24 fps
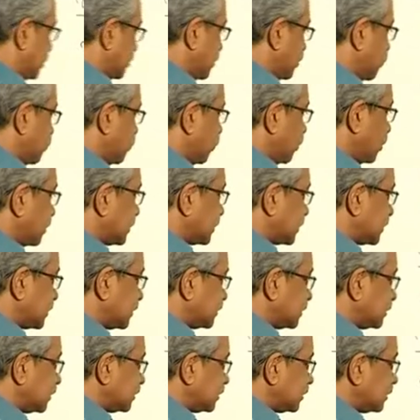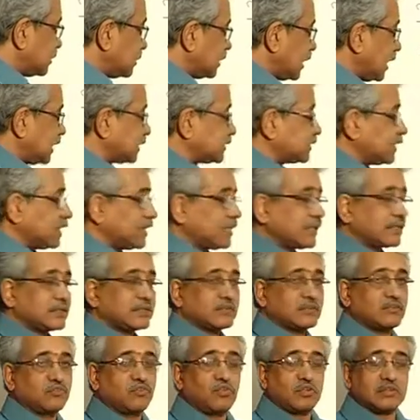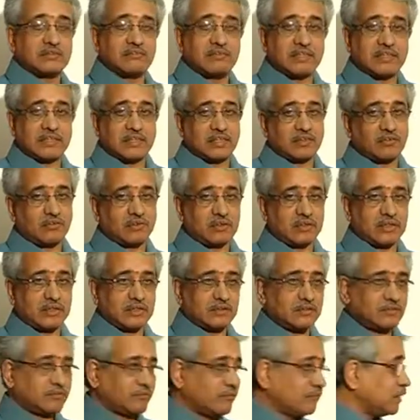The force has direction. Force is a vector quantity.